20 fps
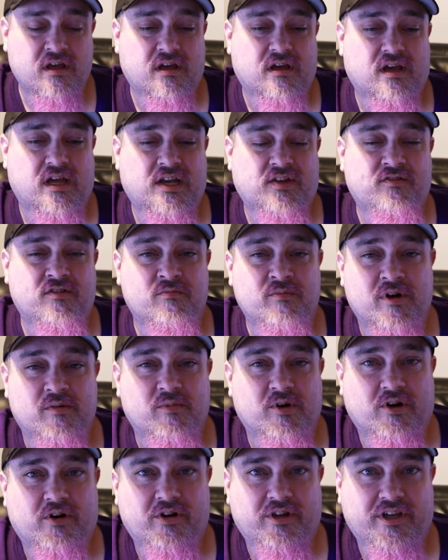And if you remember
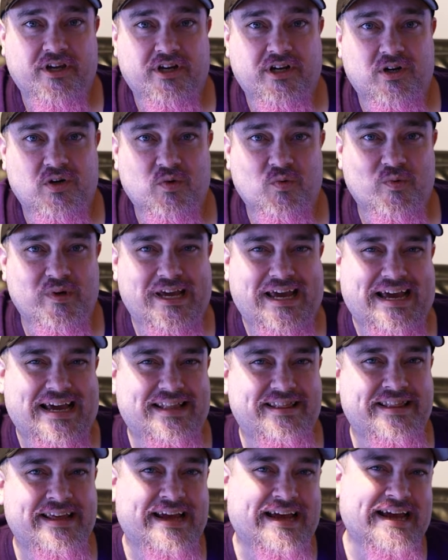earlier, we had
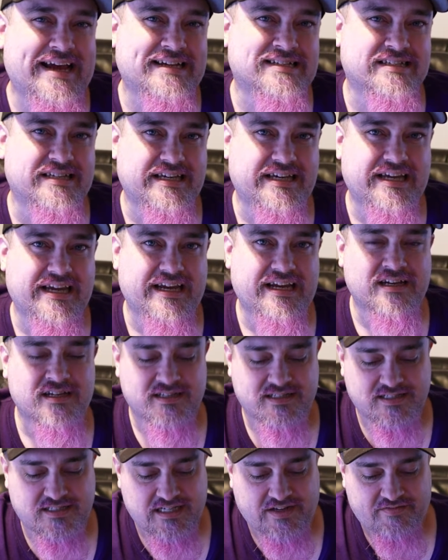the
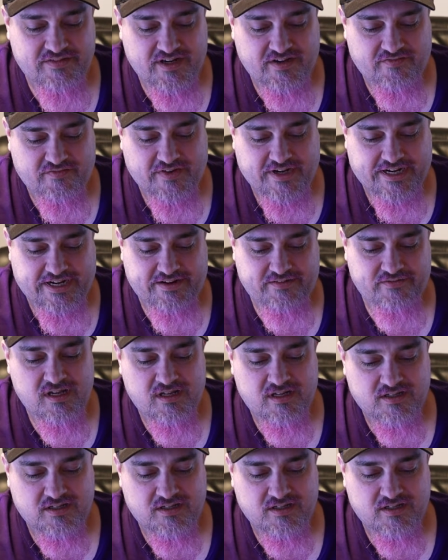XE75.